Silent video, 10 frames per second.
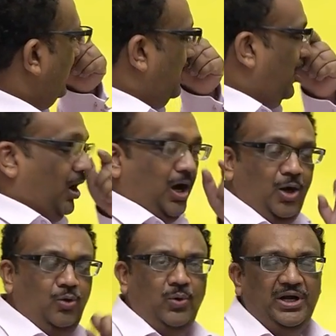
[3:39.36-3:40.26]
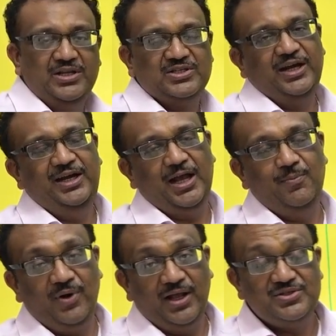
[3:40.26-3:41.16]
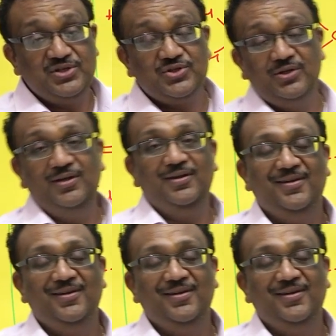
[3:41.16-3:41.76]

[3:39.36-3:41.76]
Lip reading: Now, how do I decide hybridization?